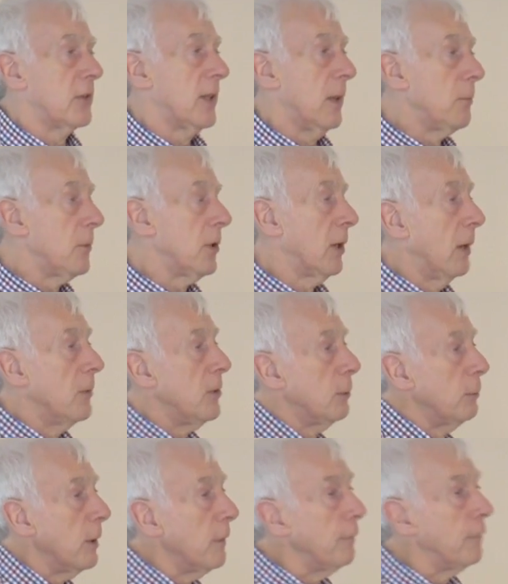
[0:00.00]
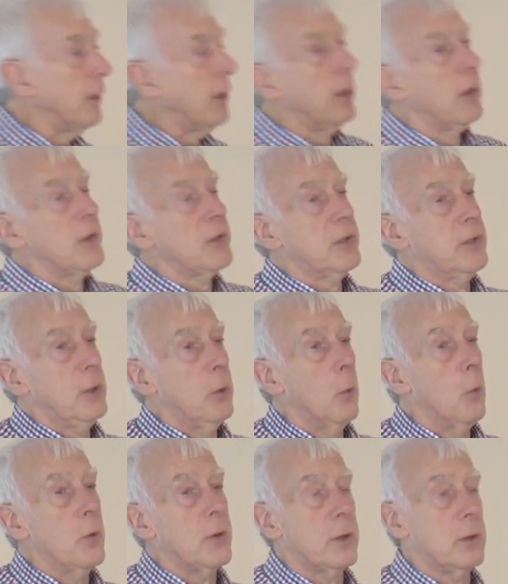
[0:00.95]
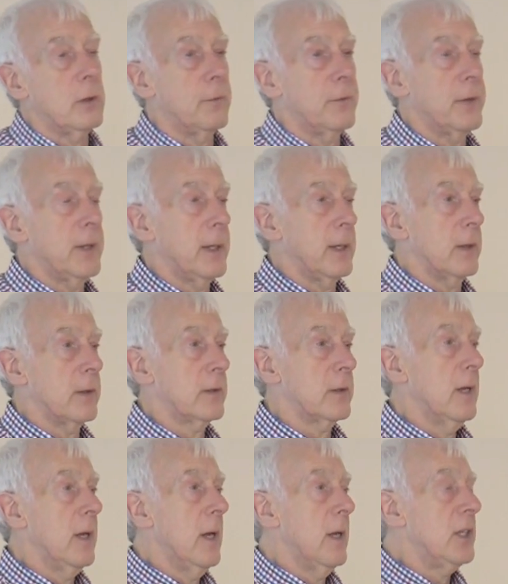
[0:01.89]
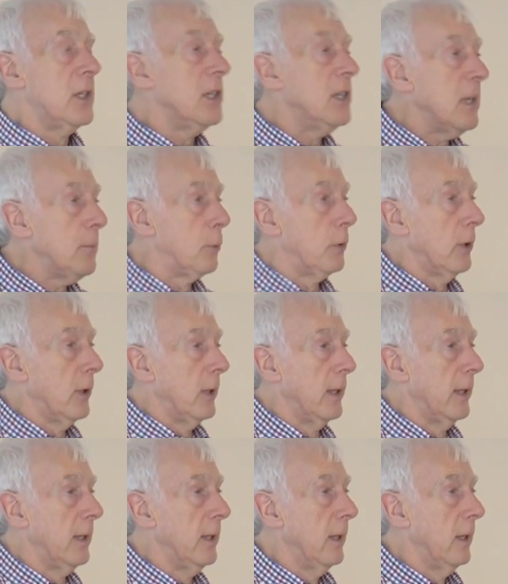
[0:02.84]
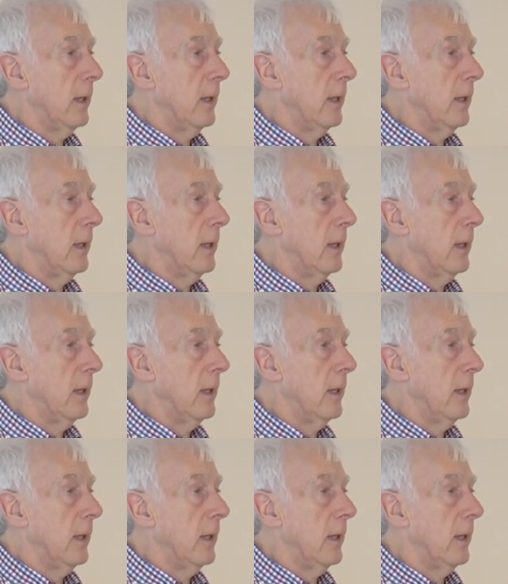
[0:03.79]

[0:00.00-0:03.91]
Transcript: sometimes you reverse the order of things deliberately